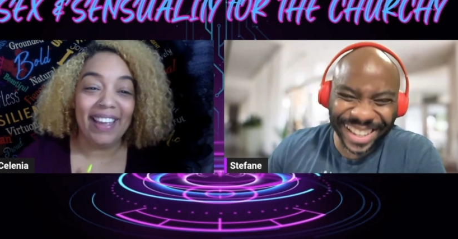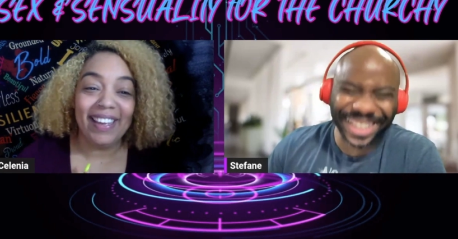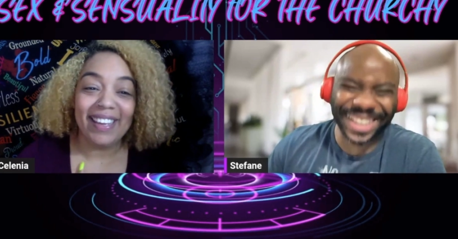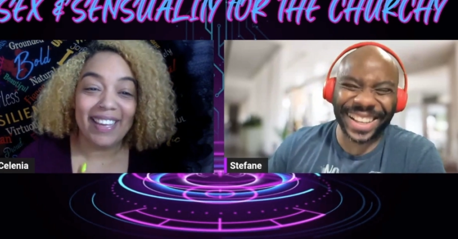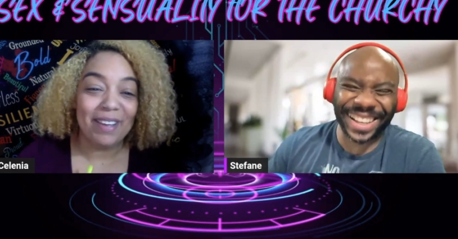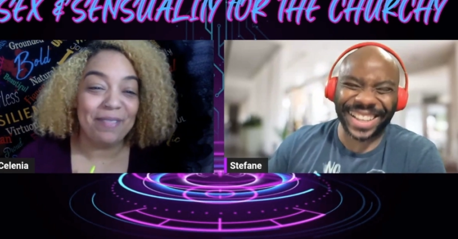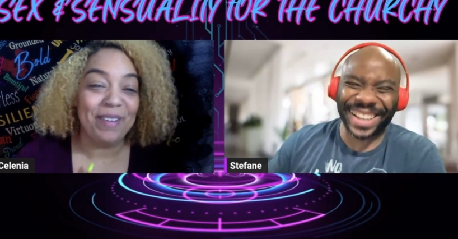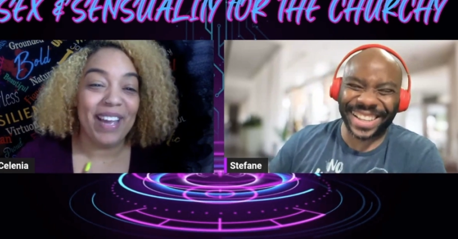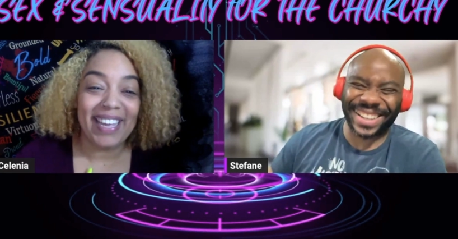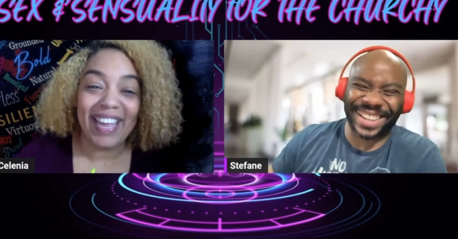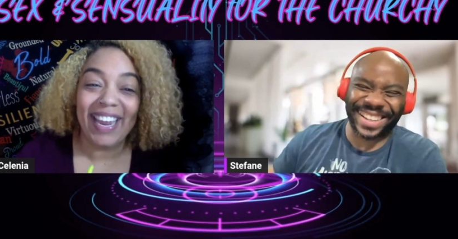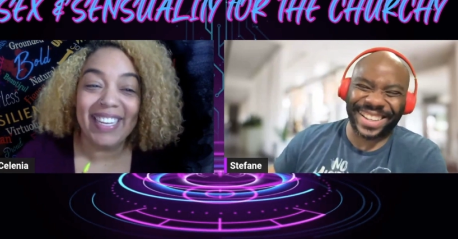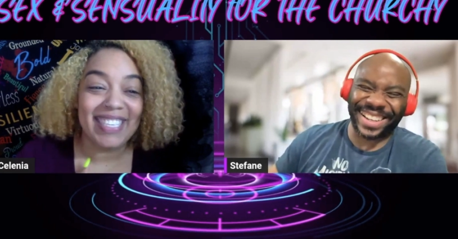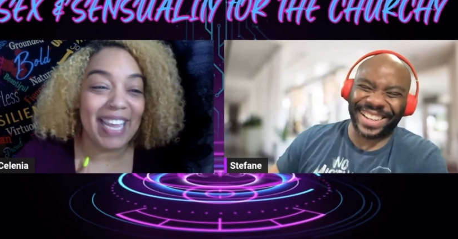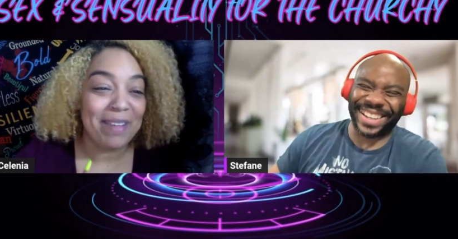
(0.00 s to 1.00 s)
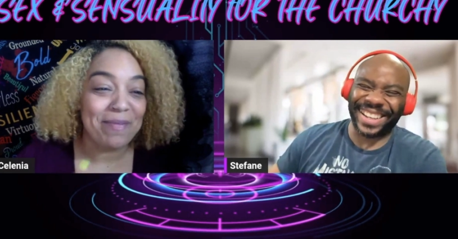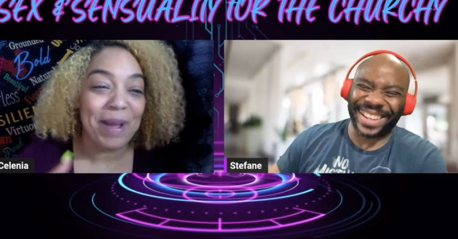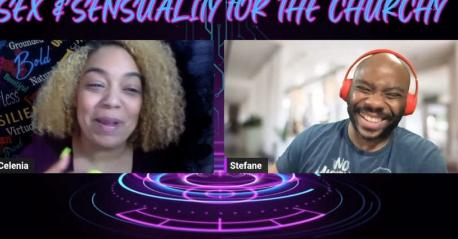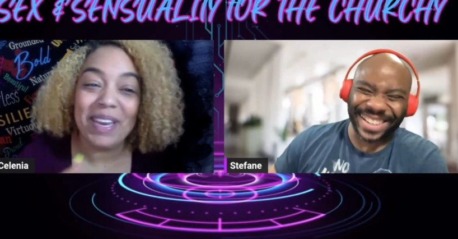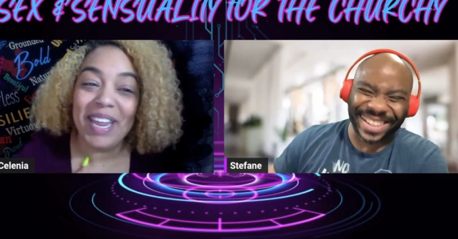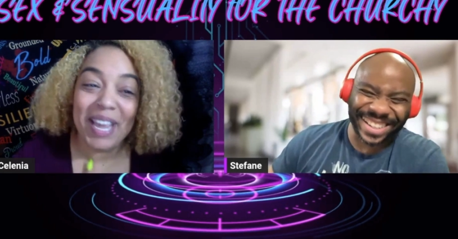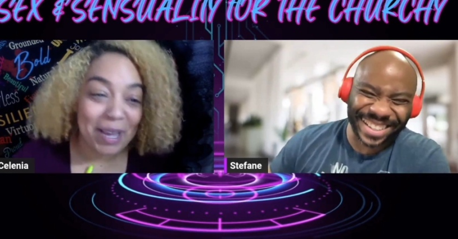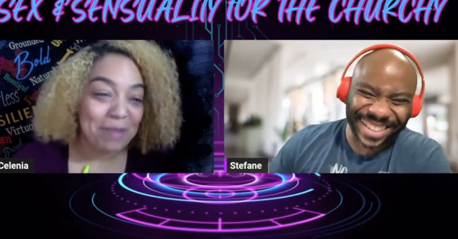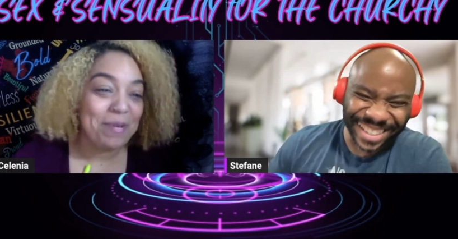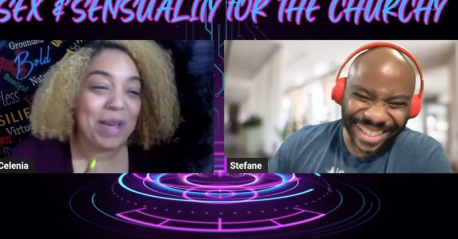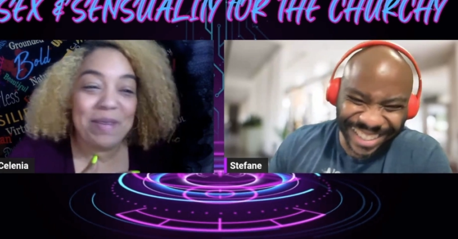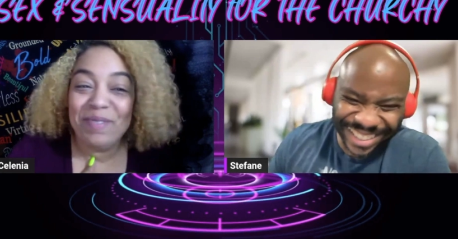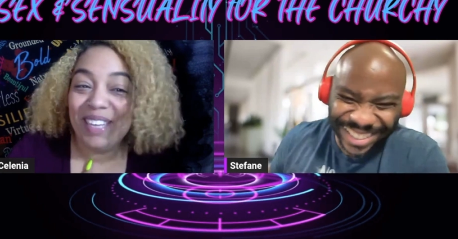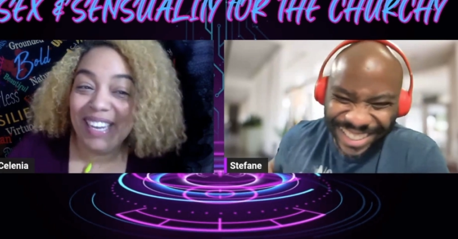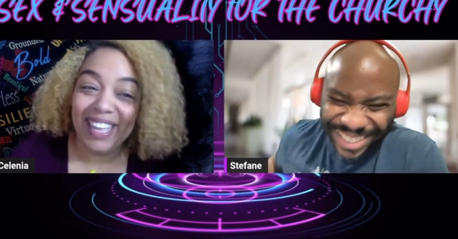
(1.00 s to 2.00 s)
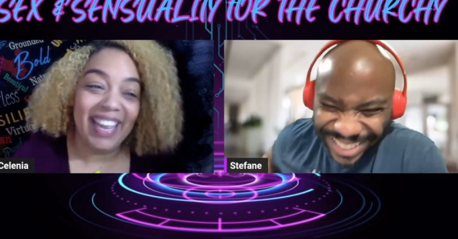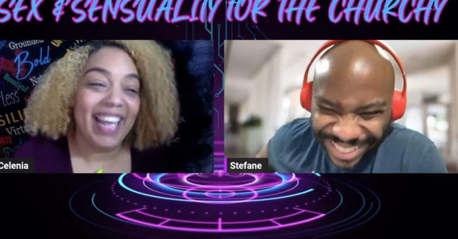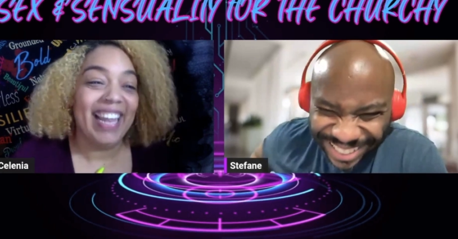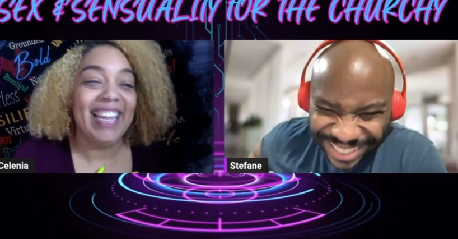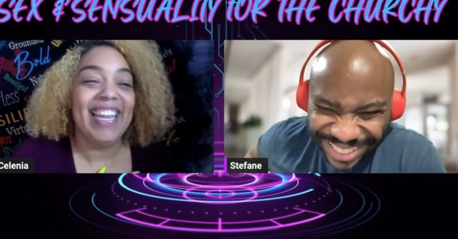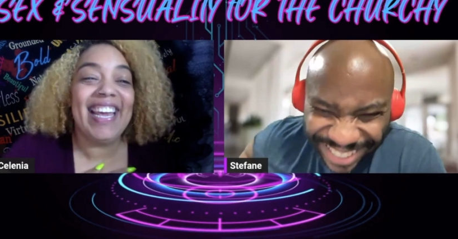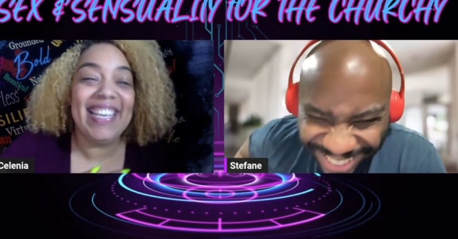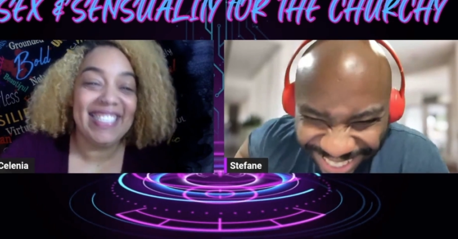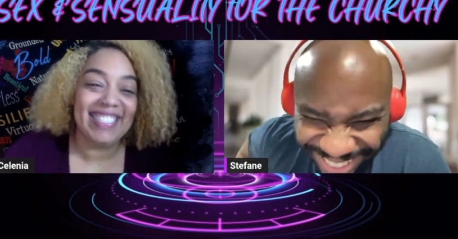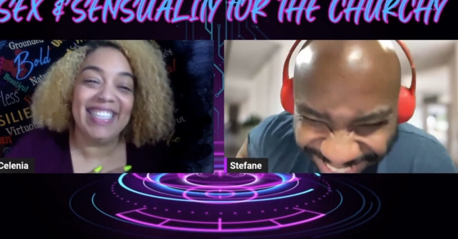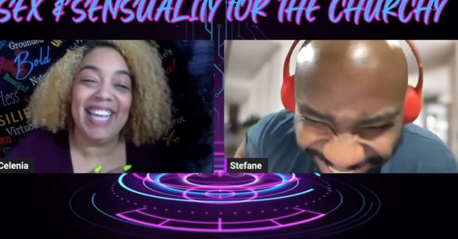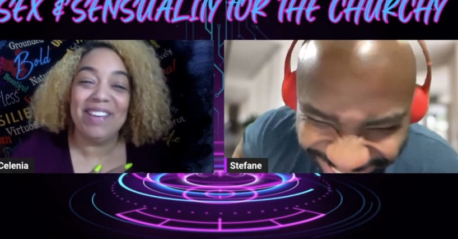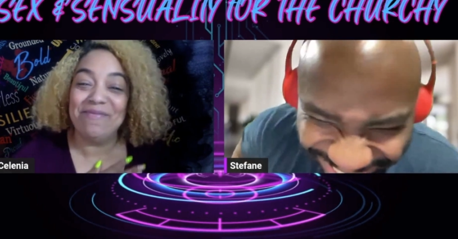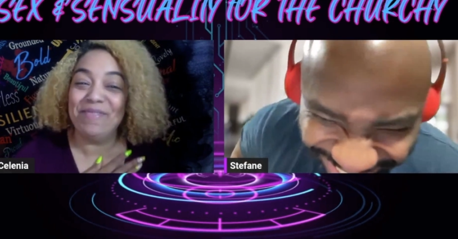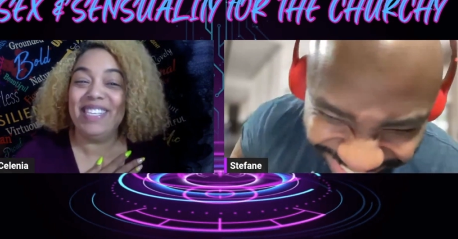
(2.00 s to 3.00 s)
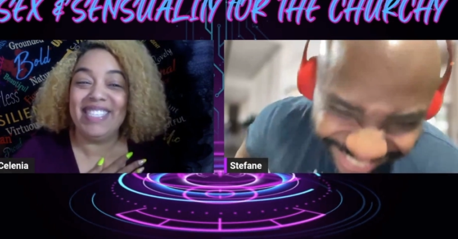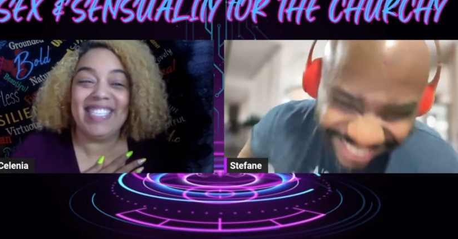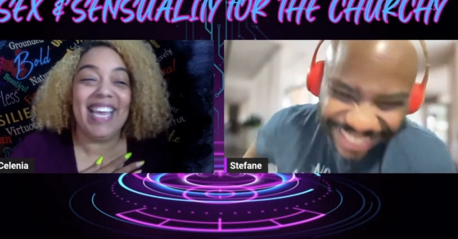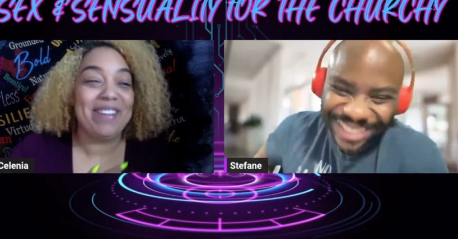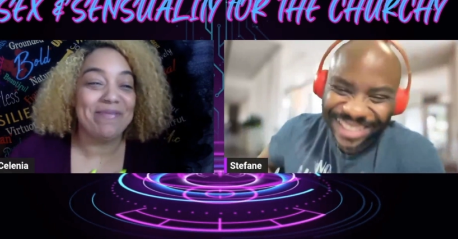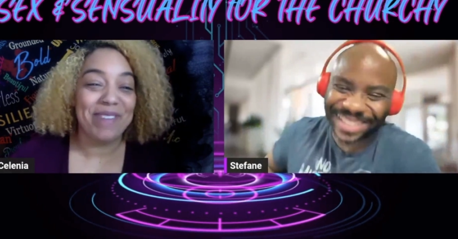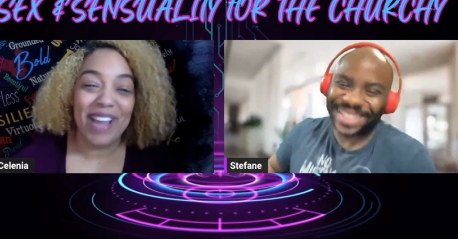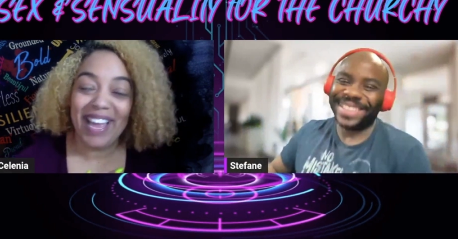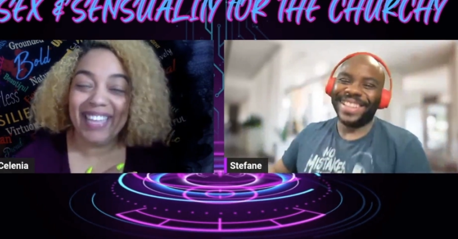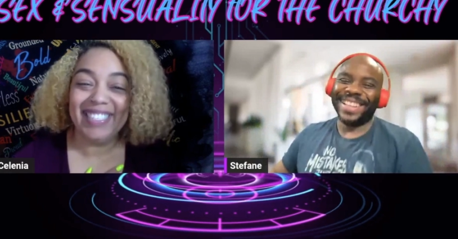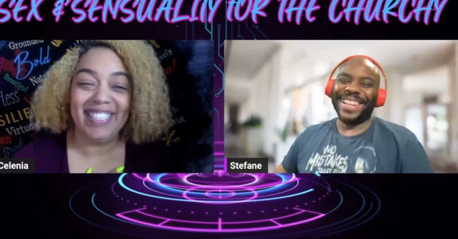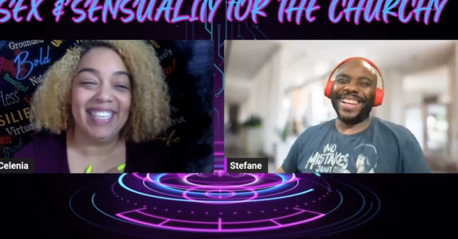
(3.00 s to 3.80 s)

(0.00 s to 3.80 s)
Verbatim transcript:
Speaker 1: If I can't take my nigga with me, then at least let me take my